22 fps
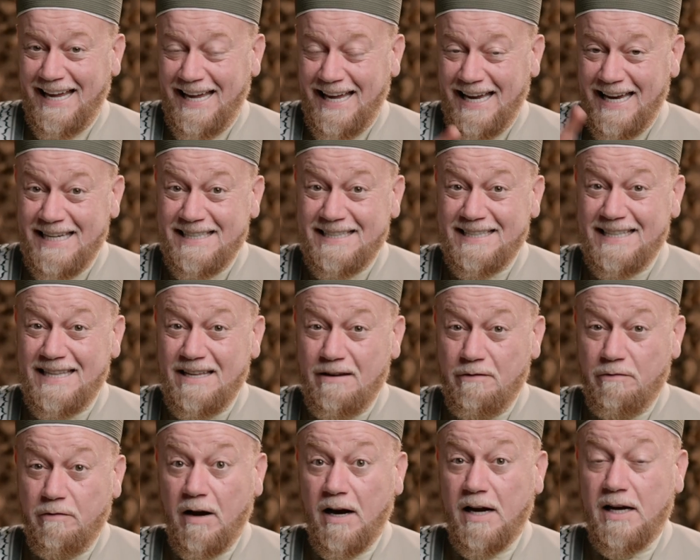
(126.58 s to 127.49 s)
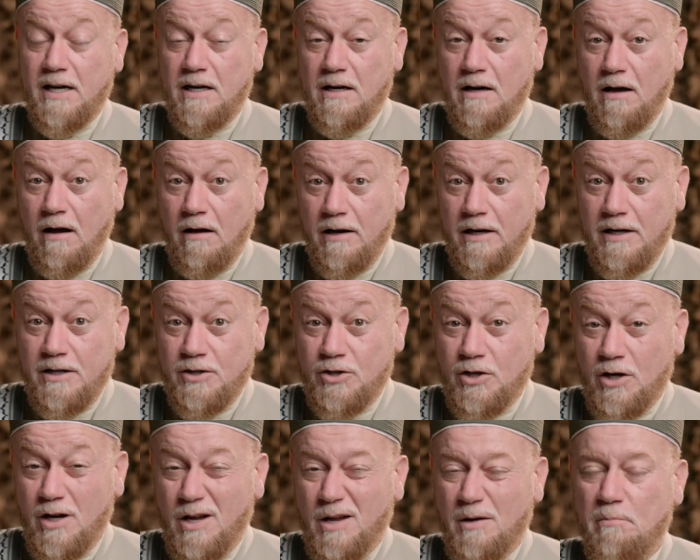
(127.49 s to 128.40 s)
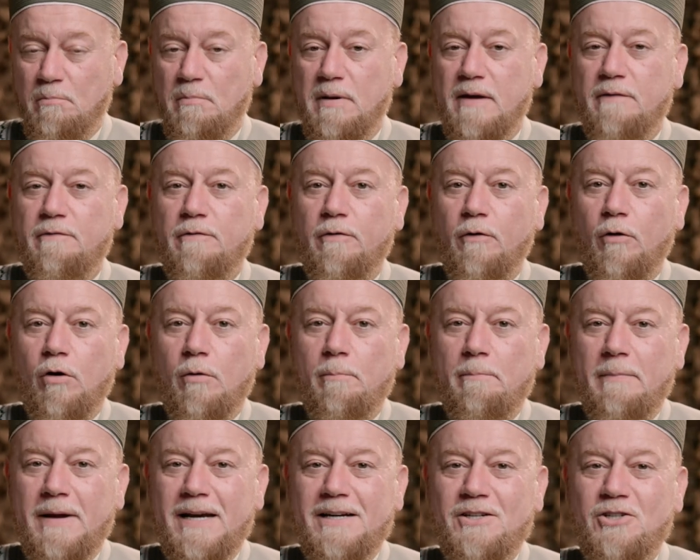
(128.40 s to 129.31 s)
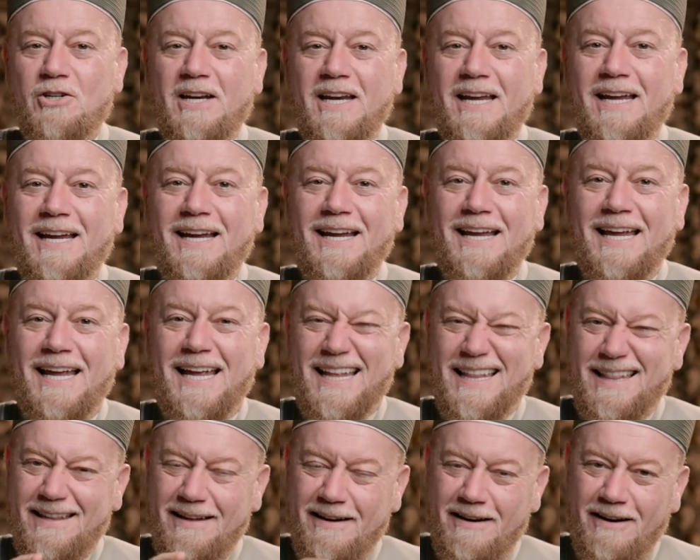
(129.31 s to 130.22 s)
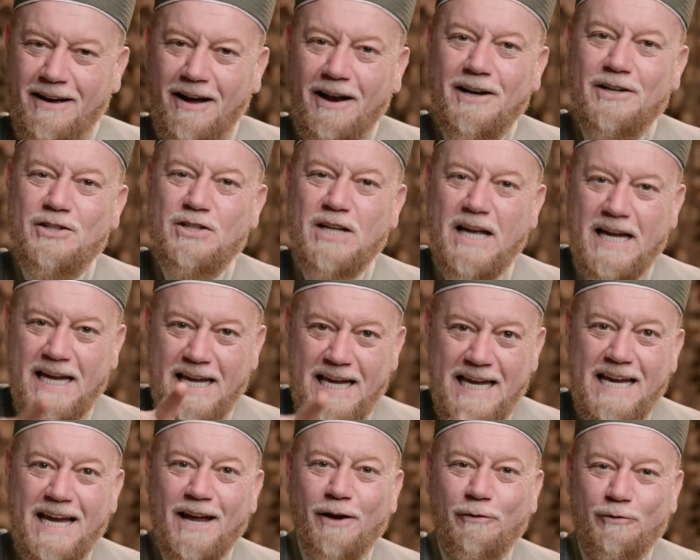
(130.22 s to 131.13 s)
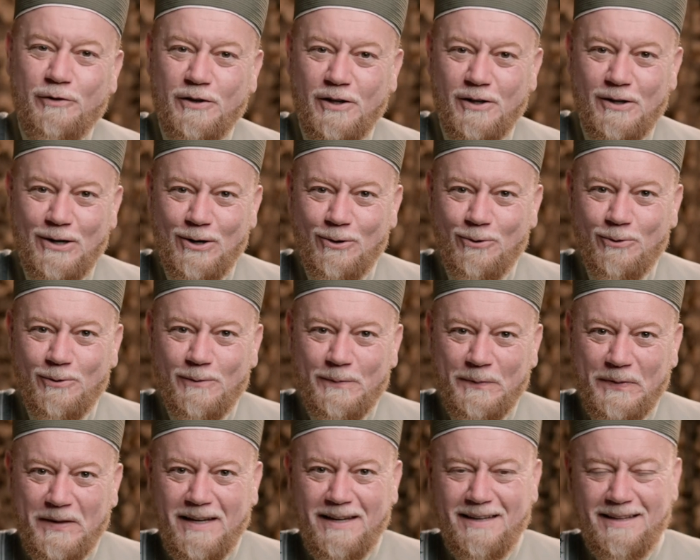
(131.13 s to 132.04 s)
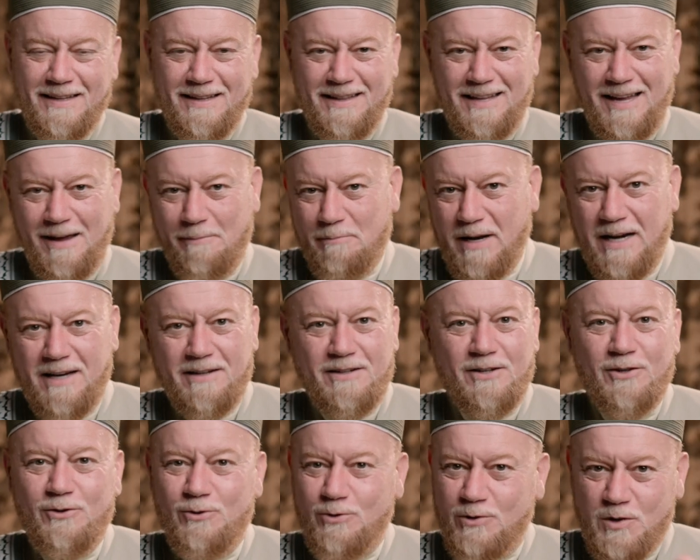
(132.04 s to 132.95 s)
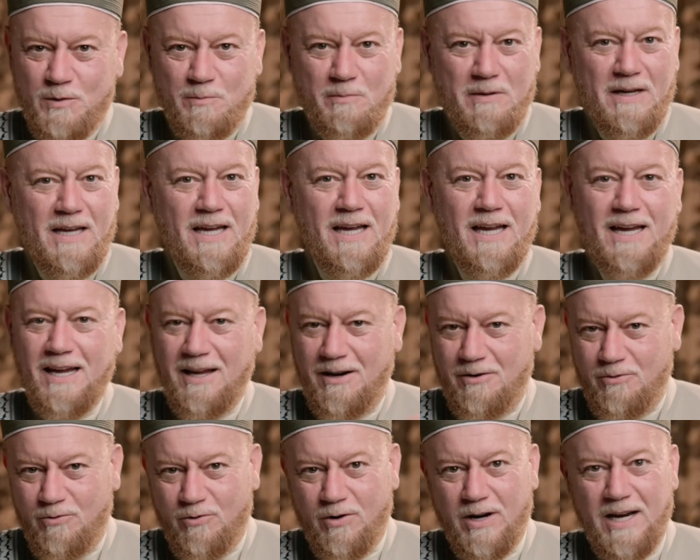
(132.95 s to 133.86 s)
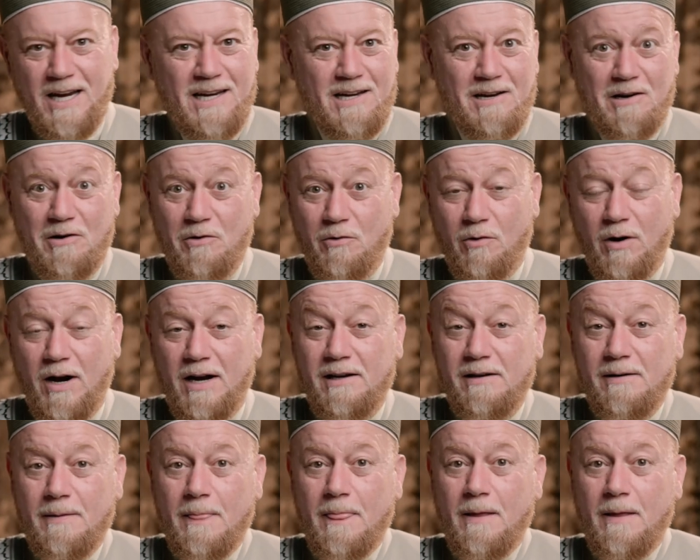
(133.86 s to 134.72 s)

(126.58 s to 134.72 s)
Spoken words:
His divine knowledge before mentioning the knowledge that He gifted you, the ability to speak and read and write,